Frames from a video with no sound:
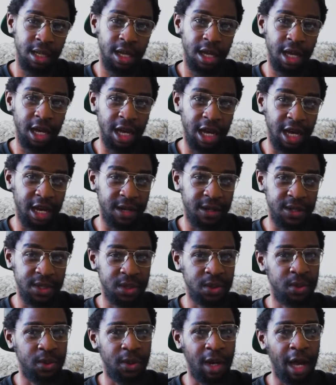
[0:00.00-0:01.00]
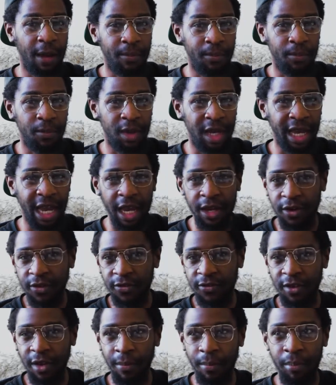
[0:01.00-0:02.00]
So I'm kind
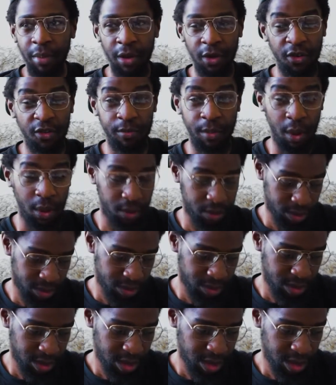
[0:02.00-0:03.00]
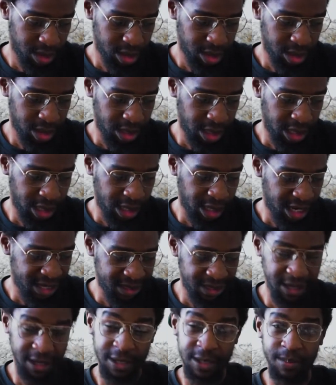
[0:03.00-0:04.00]
of a bit of both. I
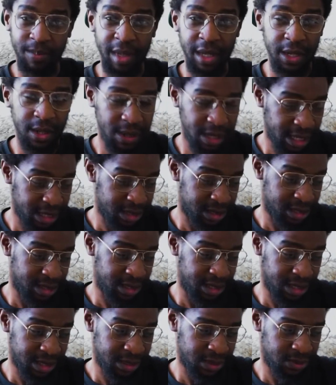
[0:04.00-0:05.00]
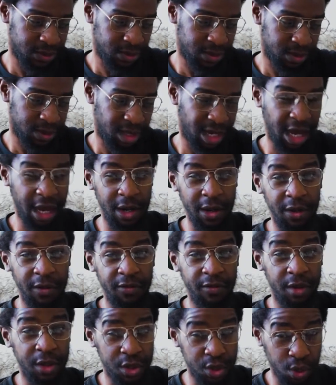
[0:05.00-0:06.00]
think a speculator is kind
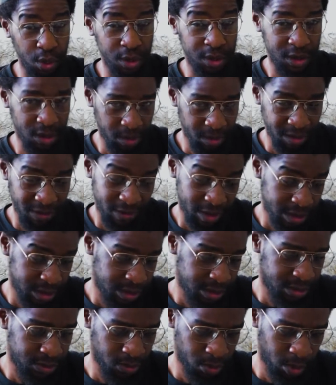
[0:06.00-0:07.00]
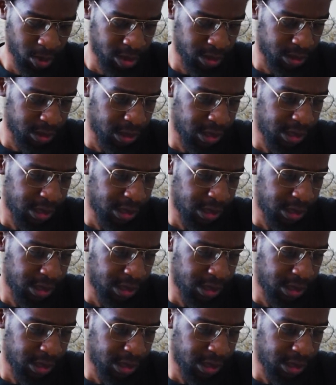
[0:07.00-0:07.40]
of a short-term investor as well.